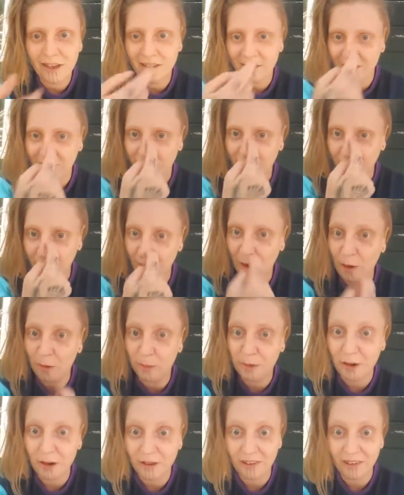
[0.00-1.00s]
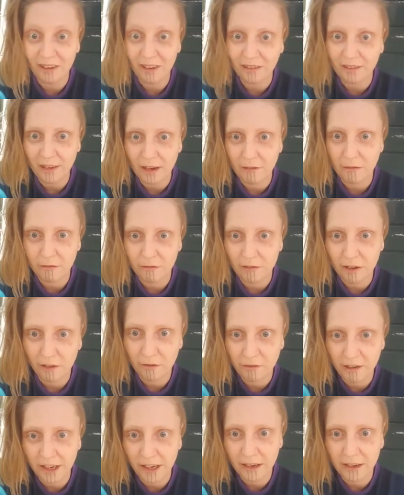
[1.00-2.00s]
through the whole process I
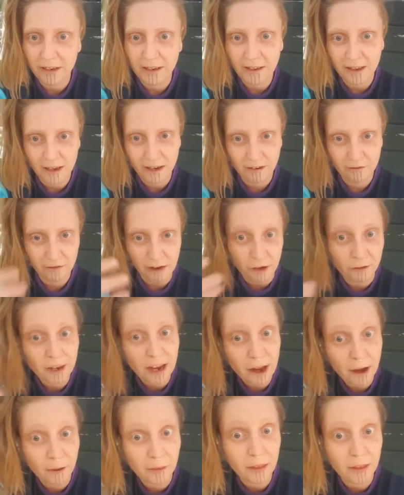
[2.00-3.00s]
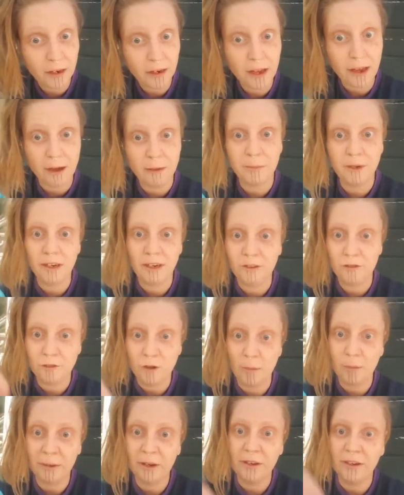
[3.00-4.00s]
found out that I'm an
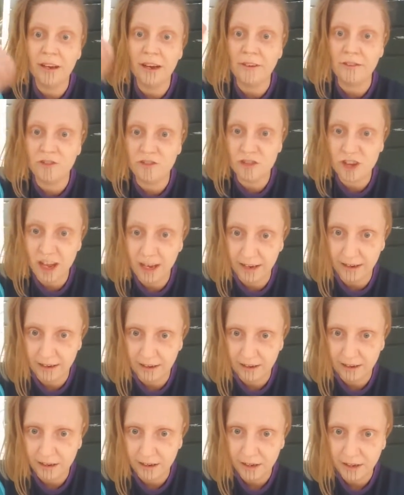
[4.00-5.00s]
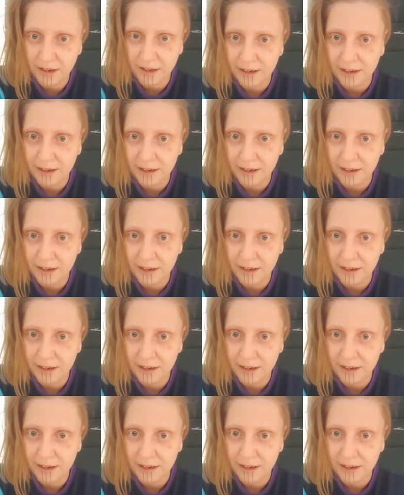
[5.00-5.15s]
Andromedan angelic,